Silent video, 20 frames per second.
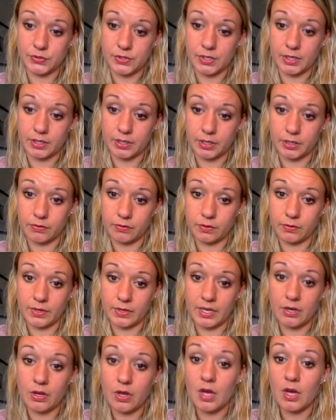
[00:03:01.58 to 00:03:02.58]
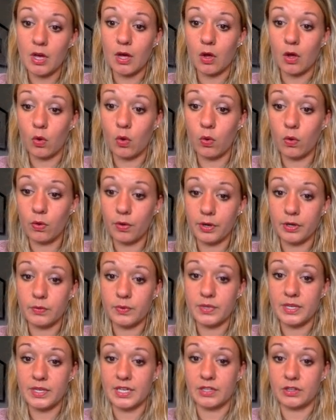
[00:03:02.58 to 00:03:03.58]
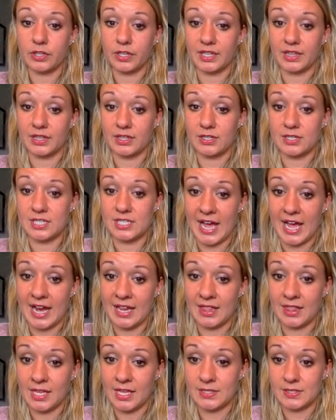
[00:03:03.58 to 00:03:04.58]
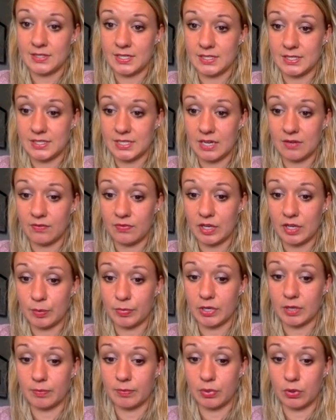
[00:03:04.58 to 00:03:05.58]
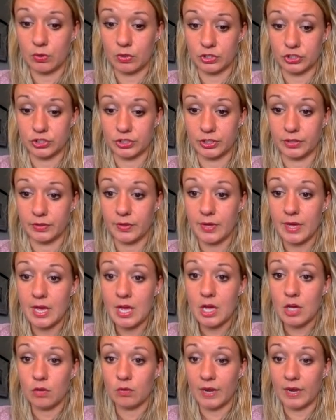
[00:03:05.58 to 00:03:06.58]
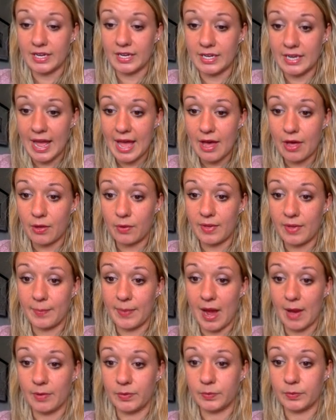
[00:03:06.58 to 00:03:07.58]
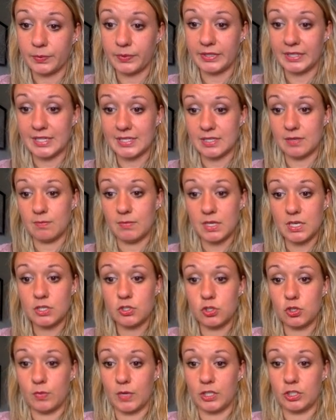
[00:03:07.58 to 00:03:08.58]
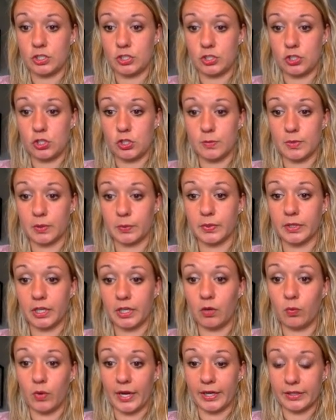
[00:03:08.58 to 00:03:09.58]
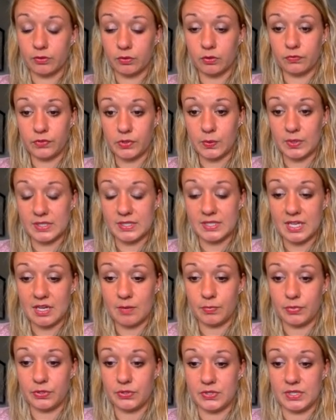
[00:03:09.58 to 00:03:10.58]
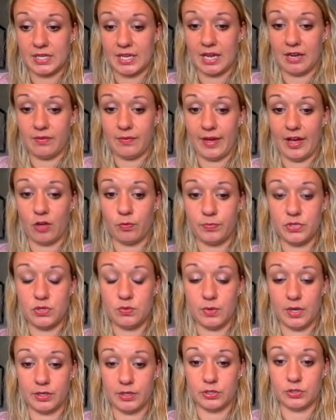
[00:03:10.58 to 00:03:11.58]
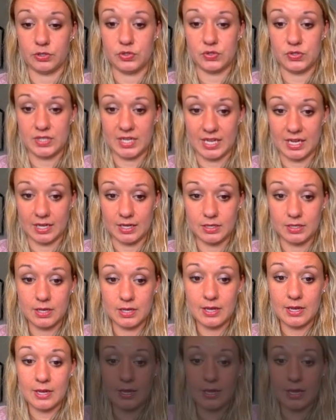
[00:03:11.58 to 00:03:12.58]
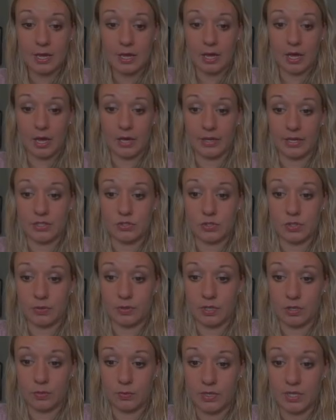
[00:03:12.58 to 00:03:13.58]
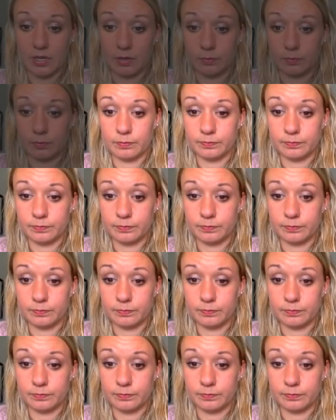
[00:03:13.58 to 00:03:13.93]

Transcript: are congruent, or we can look at their side lengths to see if they're proportional. Right now, that probably doesn't mean too much to you, but we're going to walk through a few examples to kind of help you understand. All right, so here we go.